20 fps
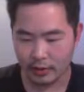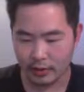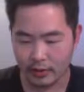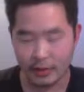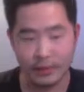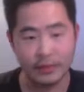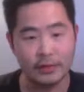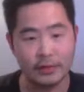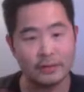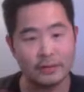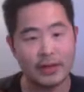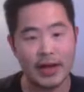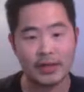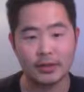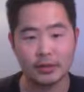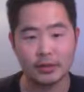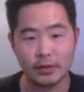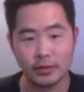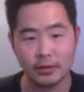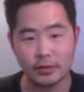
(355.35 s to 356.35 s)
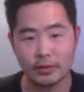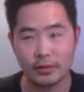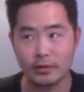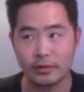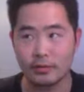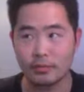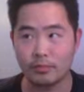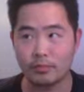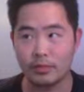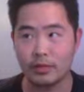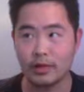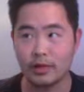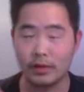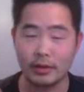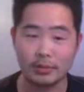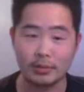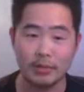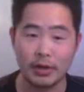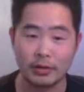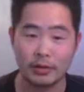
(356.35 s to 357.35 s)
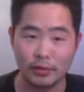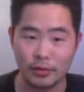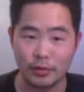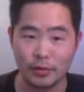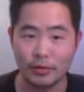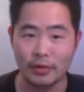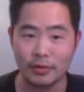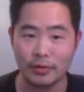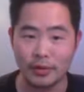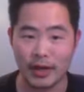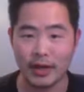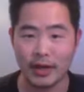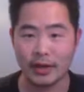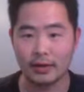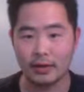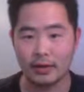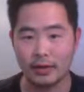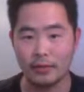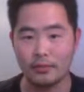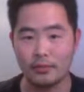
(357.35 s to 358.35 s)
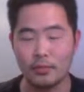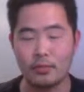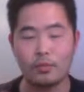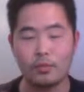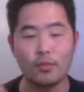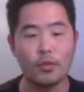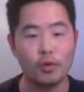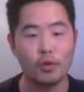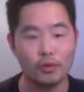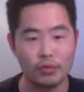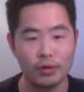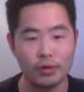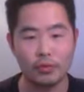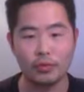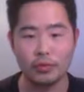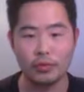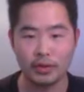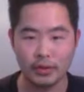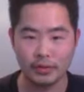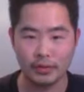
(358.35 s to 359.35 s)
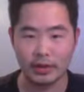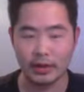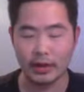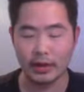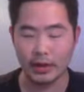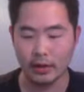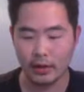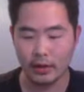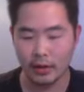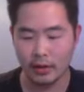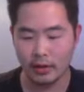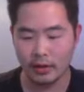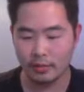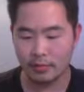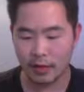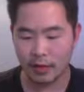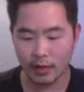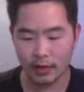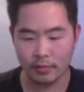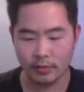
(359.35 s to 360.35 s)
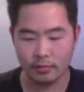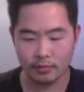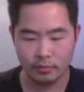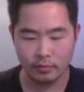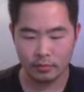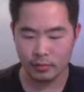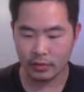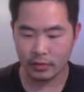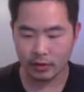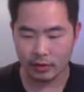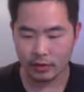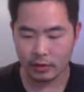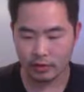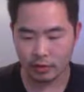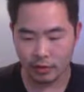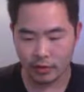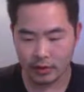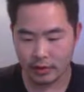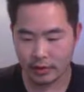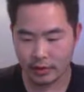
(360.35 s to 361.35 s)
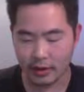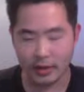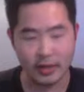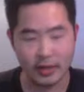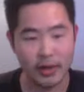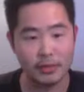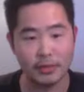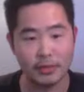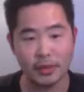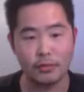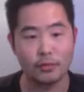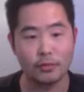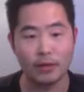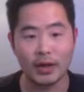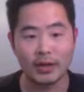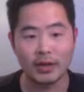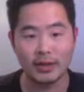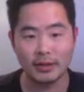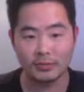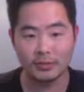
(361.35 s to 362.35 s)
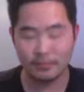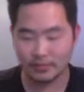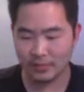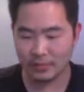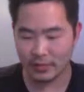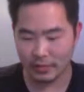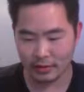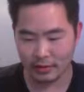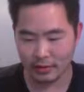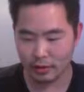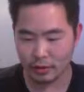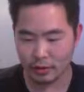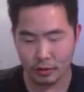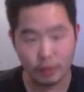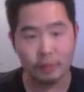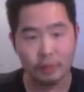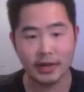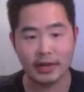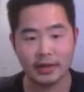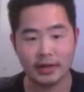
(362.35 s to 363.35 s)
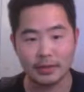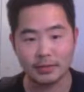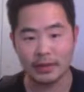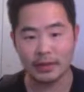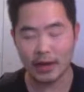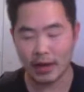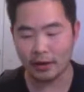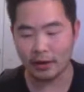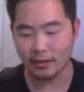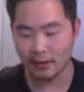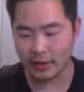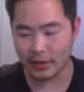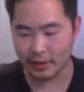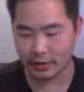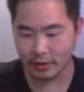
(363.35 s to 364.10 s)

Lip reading: The faster and the better score you get, the more rewards you get. But just attempting once, you get something out of it.